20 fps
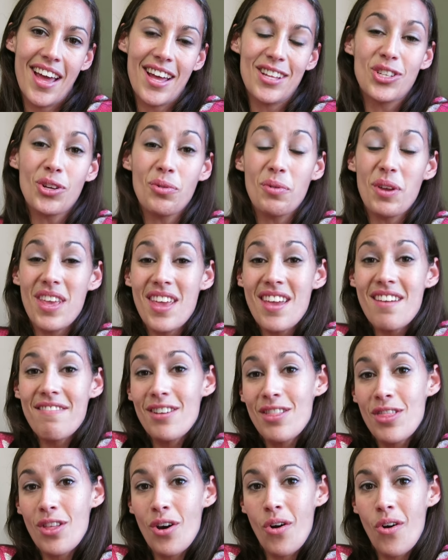And so
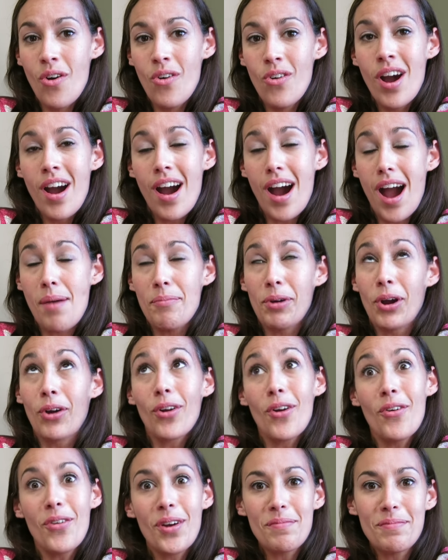even though I'm a
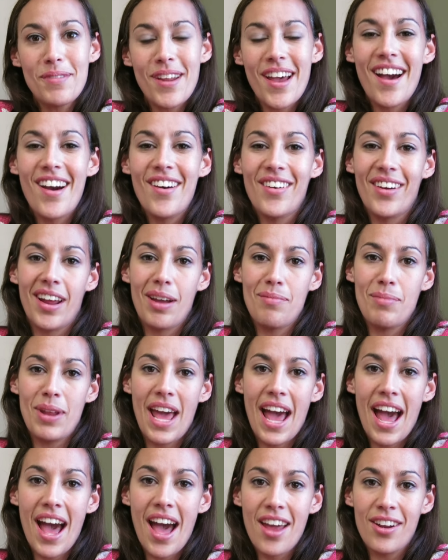grown-up now and I'm
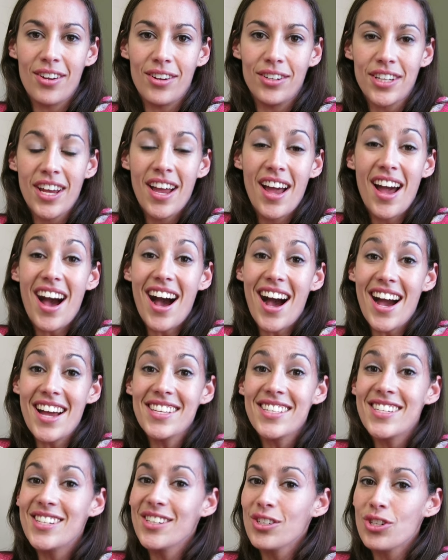an adult, I
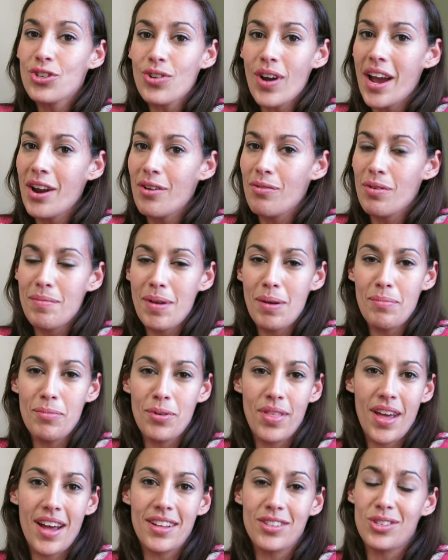still try to
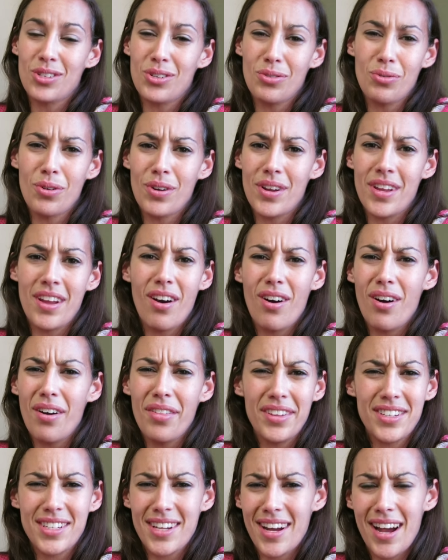remember that story all
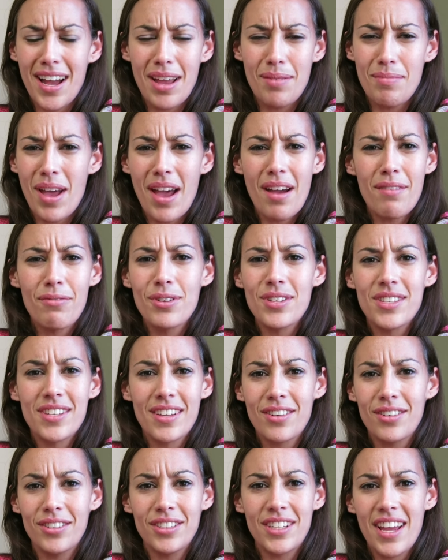the time, every
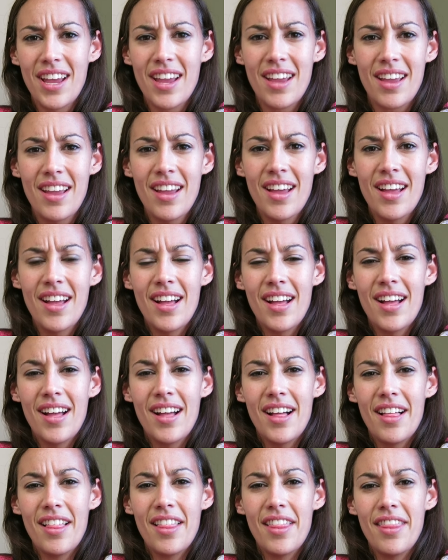single day,
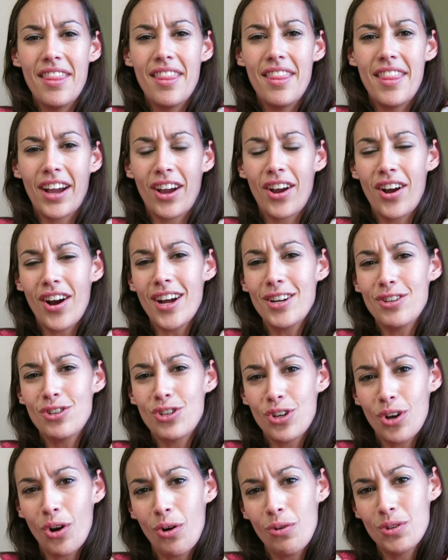that God
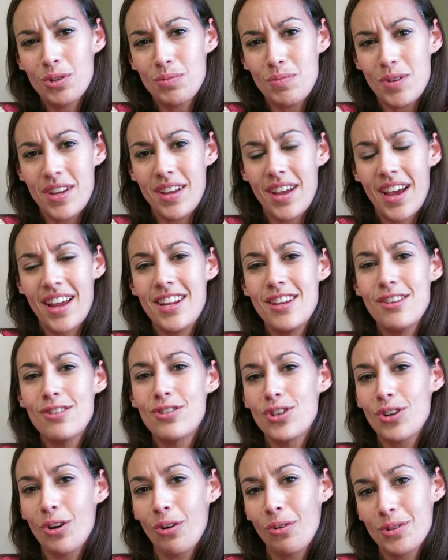chose me and he
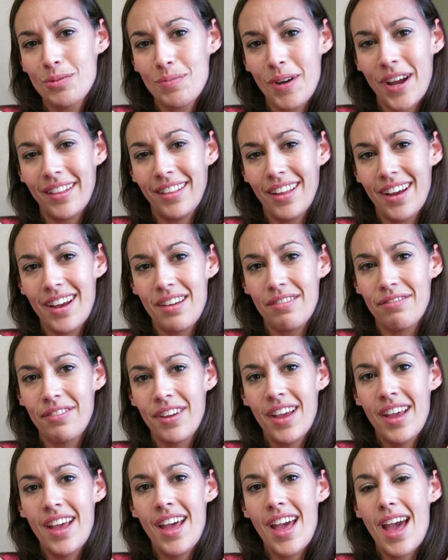chose my life.
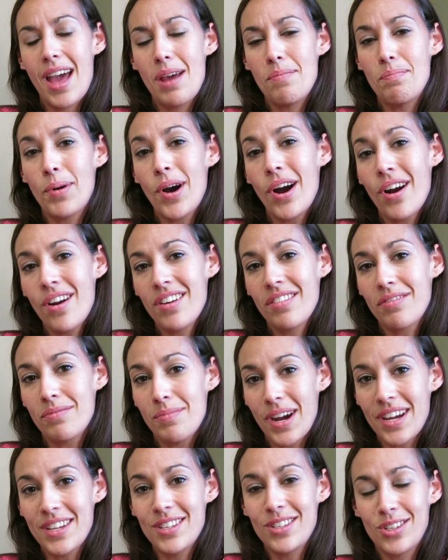And part of
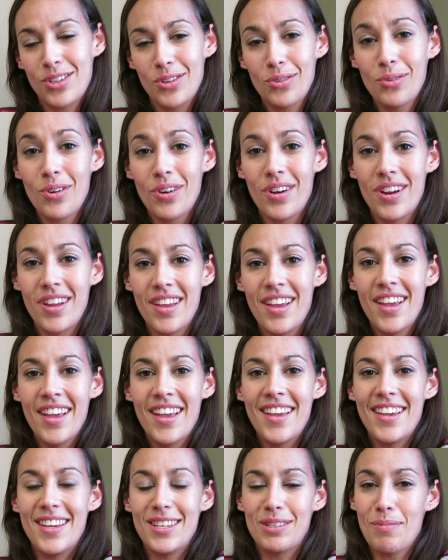my story
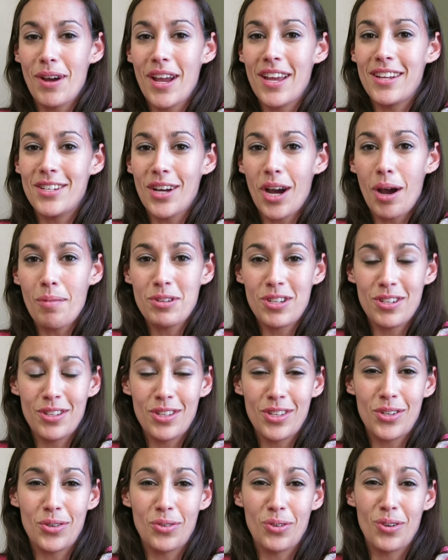is my adoption
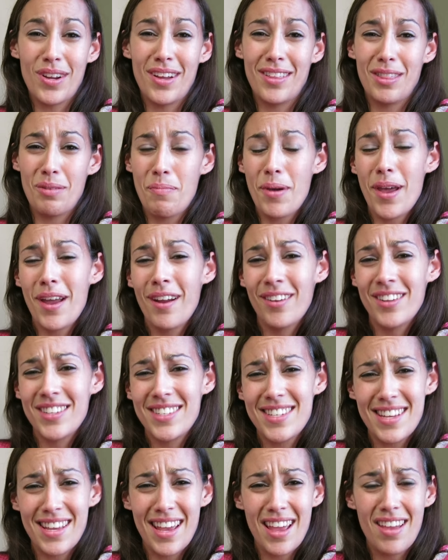story and the
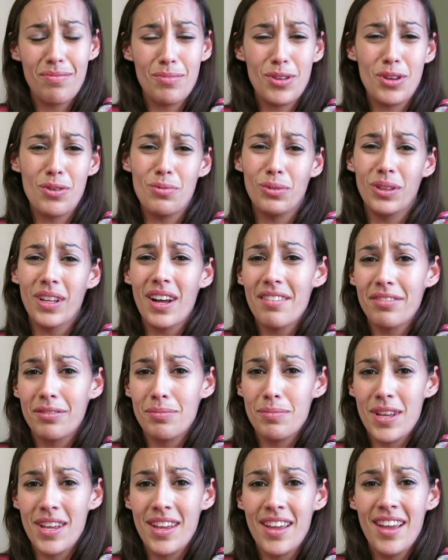parents he gave me who loved
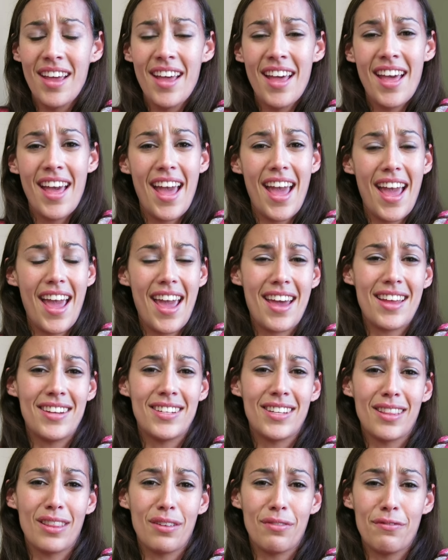me
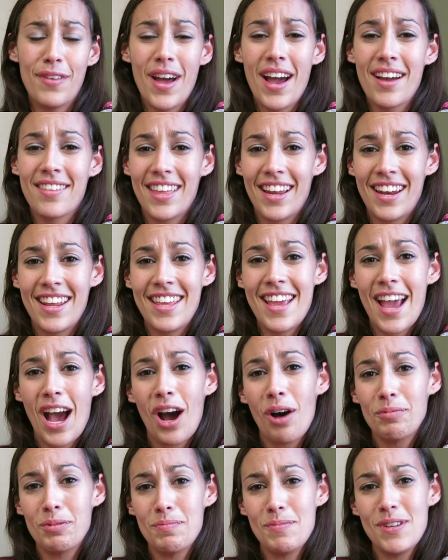and the fact that he
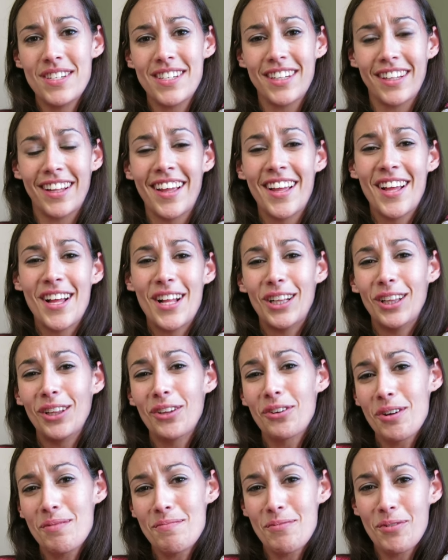helped me to
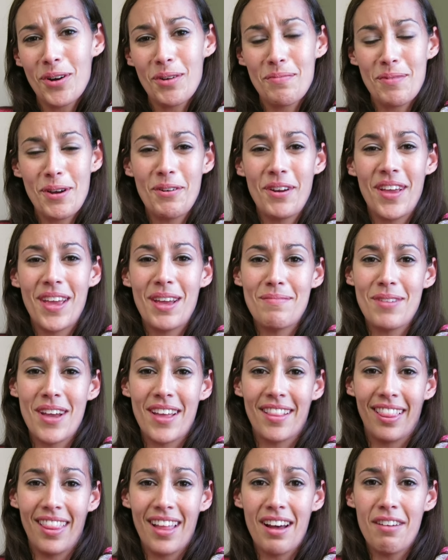learn more about him
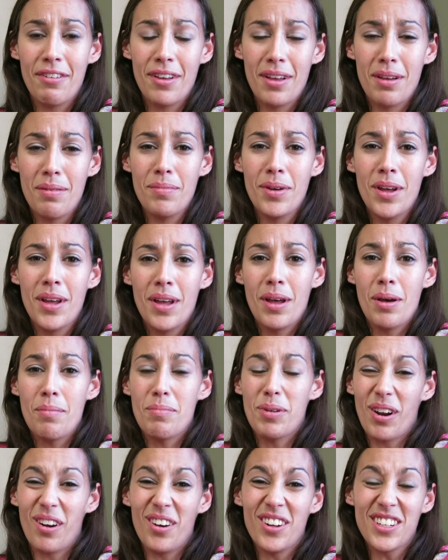and love him.
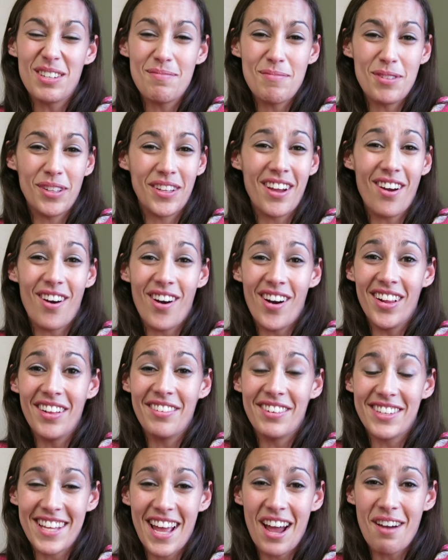But ultimately, all
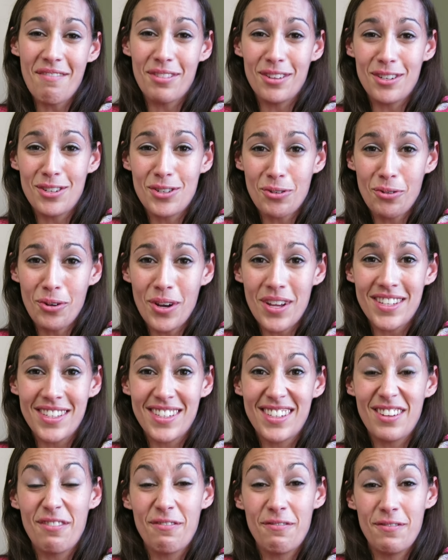of us have the
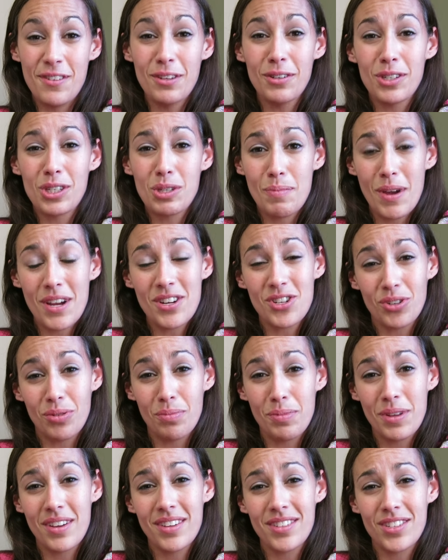choice to feel special
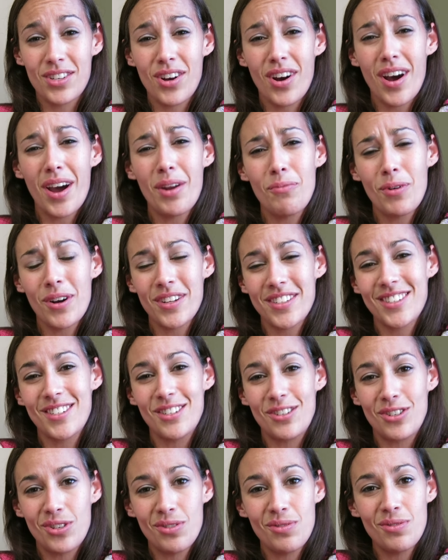because God wants
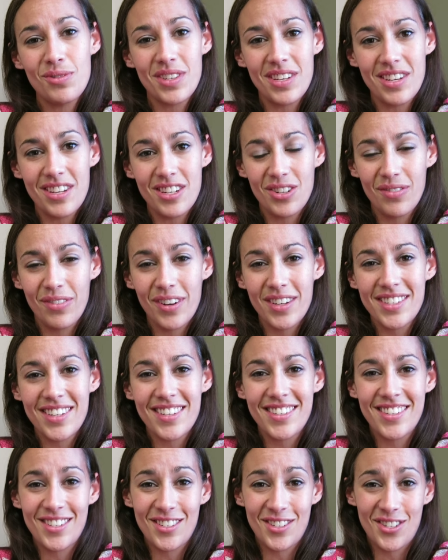to choose each of us
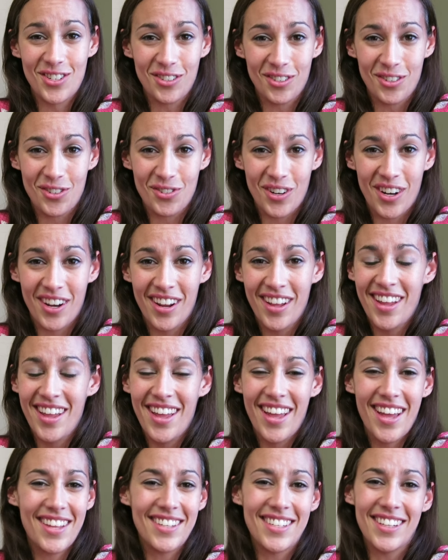as his children
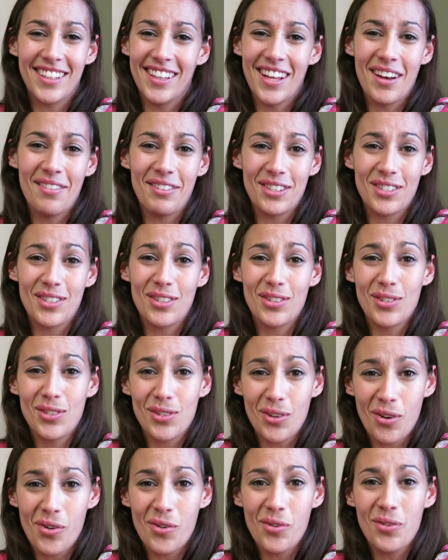and to love us
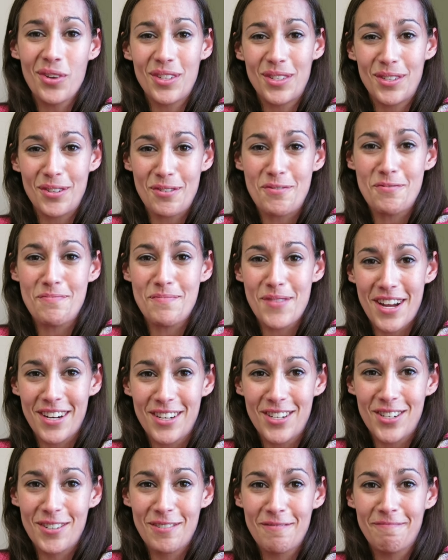so, so
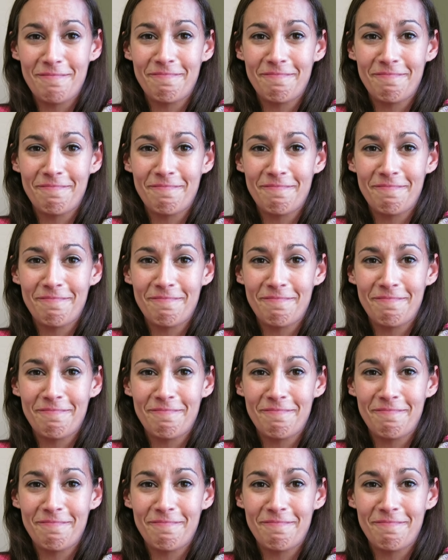much.